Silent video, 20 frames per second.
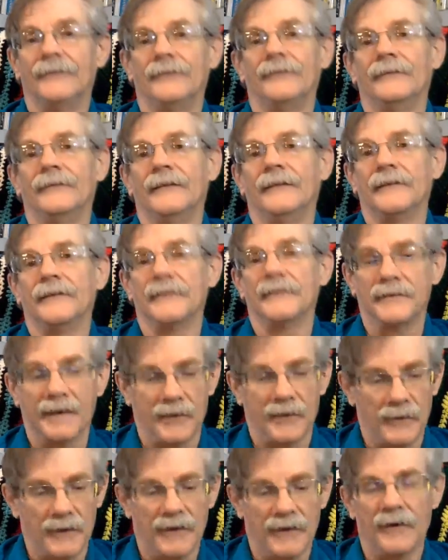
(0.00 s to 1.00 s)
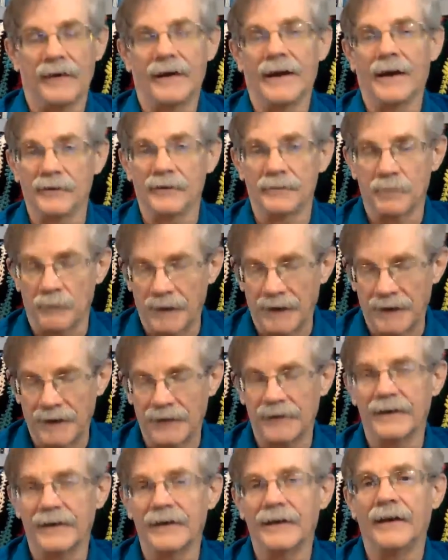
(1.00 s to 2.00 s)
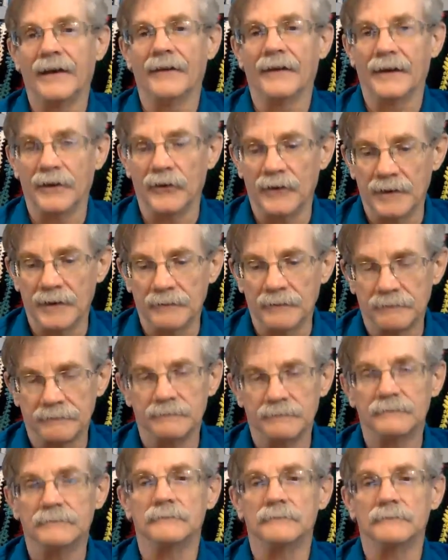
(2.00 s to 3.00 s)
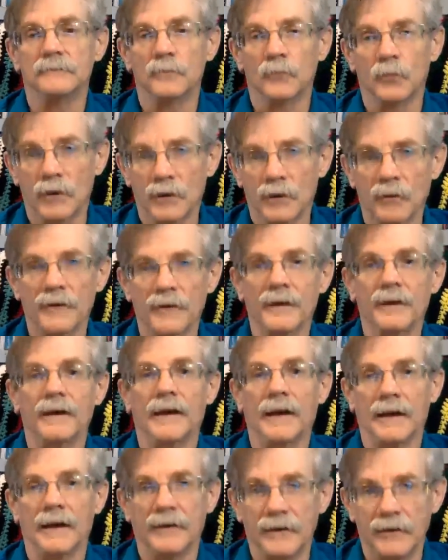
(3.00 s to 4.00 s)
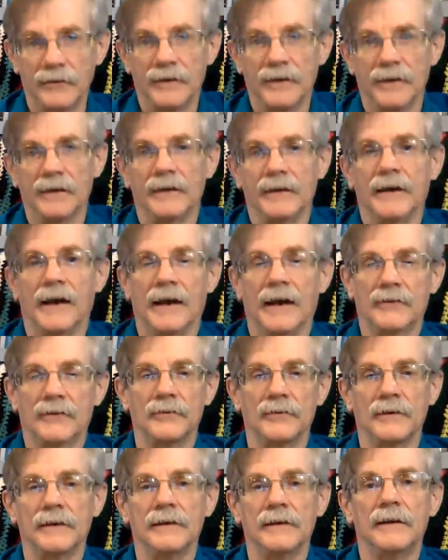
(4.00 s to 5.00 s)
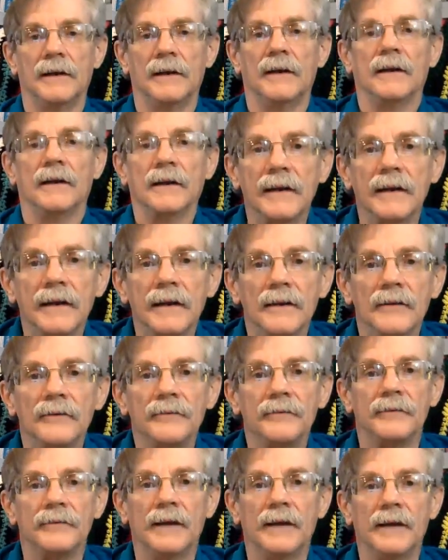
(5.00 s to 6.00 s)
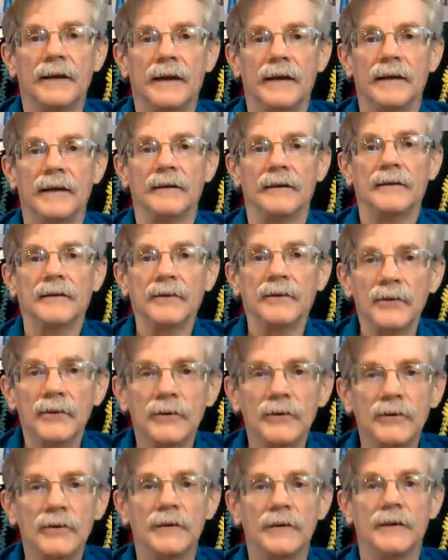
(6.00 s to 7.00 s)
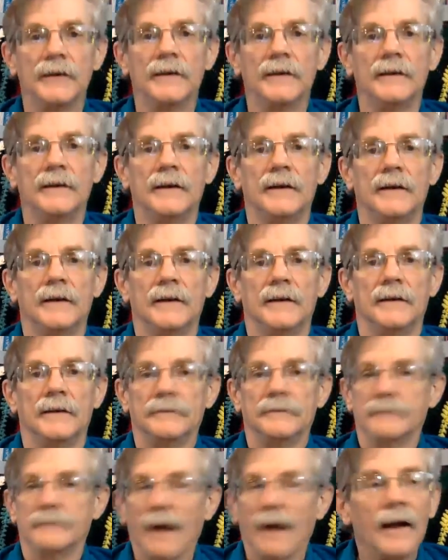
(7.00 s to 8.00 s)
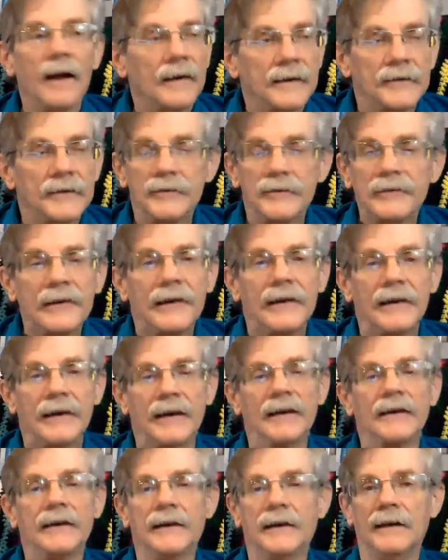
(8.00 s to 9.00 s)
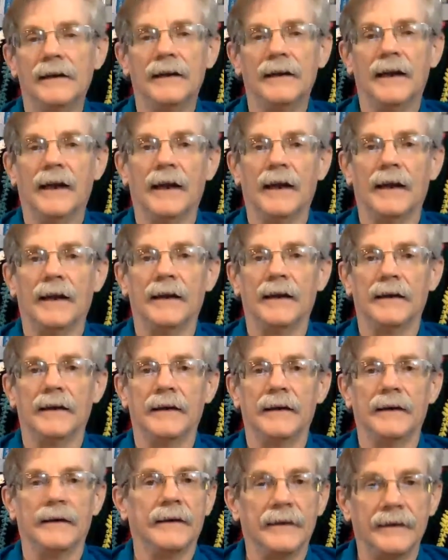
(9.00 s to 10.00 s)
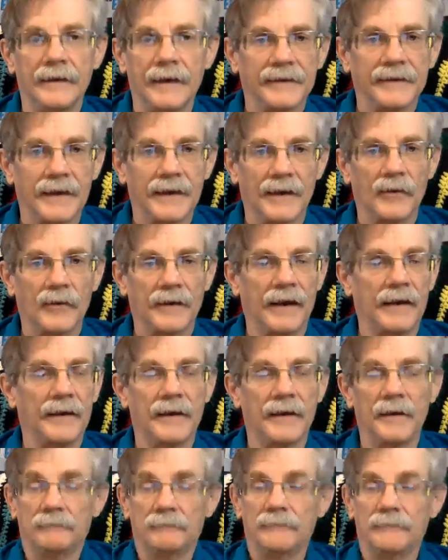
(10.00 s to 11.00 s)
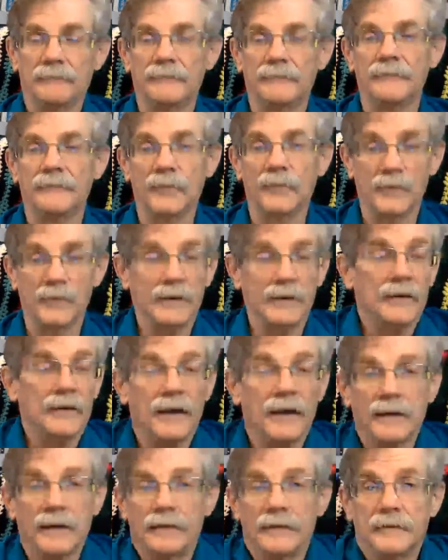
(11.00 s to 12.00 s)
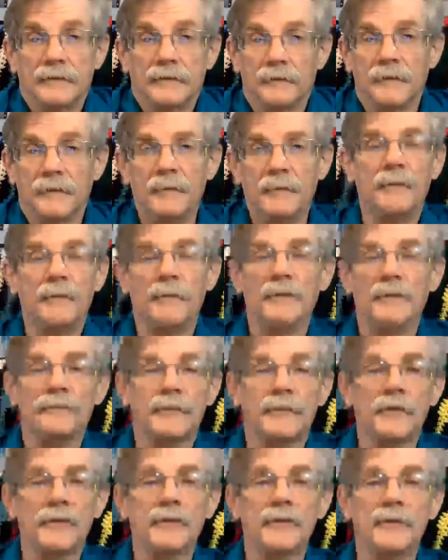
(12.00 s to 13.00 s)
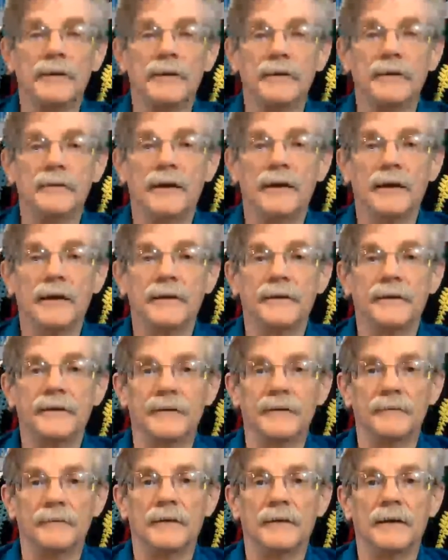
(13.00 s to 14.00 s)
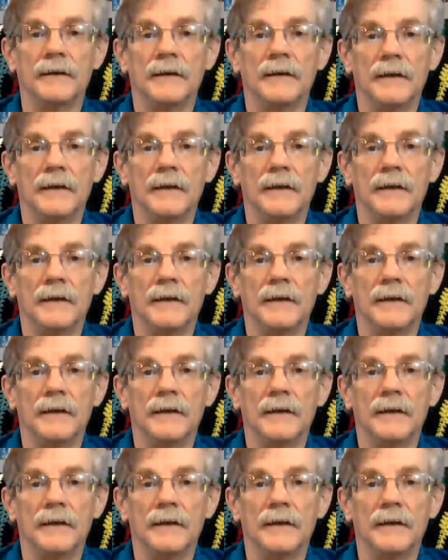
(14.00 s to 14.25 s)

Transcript: It's just generated on how it's prepared, and that you did work with it and you did actually give a good college try, and that's how it ended up. Or you got maybe a bit further and you had some